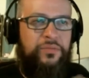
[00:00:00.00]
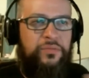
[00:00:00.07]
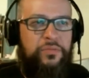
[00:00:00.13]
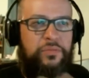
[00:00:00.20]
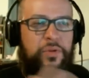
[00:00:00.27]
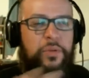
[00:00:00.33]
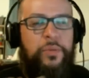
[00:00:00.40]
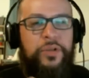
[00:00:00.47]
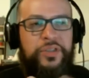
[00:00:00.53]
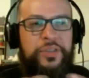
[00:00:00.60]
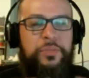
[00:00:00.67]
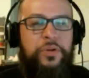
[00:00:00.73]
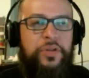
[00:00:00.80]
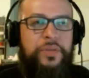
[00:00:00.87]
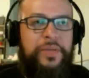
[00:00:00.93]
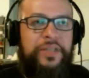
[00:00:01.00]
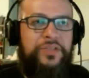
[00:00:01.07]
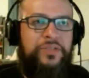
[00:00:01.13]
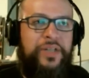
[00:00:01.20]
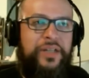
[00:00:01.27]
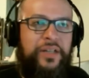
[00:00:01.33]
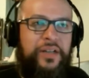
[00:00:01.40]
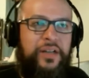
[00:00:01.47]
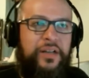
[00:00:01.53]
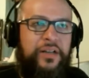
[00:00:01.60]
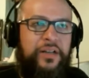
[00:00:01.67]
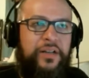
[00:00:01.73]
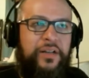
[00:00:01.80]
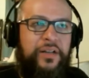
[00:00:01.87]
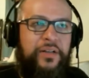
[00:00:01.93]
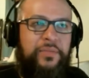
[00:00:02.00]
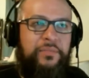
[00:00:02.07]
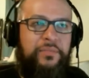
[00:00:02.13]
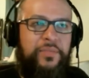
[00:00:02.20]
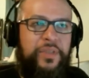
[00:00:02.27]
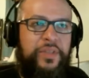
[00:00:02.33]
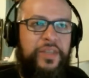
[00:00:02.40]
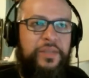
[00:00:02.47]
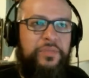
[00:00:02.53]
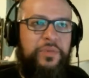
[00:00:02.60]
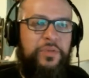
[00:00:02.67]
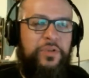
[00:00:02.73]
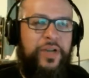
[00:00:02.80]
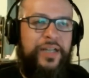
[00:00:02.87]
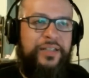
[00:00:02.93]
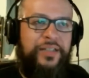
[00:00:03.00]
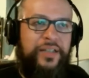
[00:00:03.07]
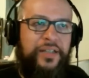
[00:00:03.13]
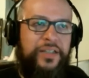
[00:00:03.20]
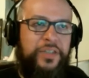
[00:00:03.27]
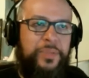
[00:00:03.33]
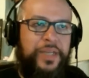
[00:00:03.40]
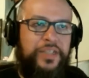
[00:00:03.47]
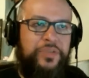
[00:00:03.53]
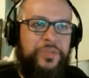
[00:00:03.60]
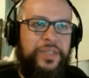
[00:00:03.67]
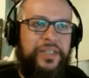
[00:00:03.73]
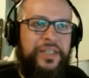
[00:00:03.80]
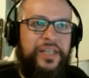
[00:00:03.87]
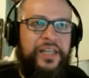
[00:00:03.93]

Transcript: well, mostly Pokemon Direct, themed Direct this past week.